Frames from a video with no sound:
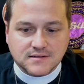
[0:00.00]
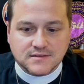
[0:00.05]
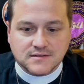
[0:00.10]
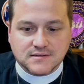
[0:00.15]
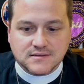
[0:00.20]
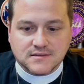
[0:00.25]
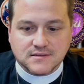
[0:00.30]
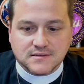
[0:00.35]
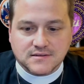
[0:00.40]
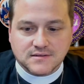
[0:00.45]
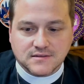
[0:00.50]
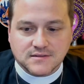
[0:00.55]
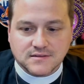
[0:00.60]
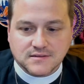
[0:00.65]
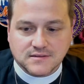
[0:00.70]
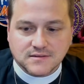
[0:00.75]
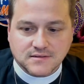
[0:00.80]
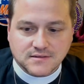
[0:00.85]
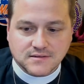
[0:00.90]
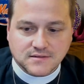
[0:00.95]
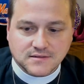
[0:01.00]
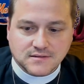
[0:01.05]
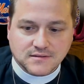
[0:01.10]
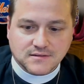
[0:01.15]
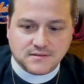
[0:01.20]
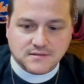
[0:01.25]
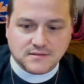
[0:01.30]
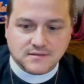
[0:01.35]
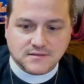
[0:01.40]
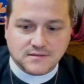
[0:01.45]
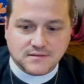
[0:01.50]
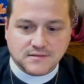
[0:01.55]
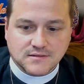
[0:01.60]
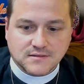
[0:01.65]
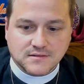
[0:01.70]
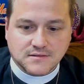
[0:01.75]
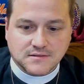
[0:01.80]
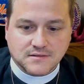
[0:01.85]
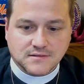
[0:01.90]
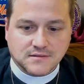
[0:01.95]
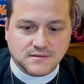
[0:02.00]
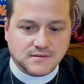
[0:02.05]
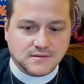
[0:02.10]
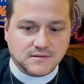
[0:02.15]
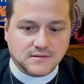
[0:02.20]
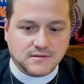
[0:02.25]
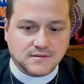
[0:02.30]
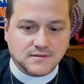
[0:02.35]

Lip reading: Nothing is said.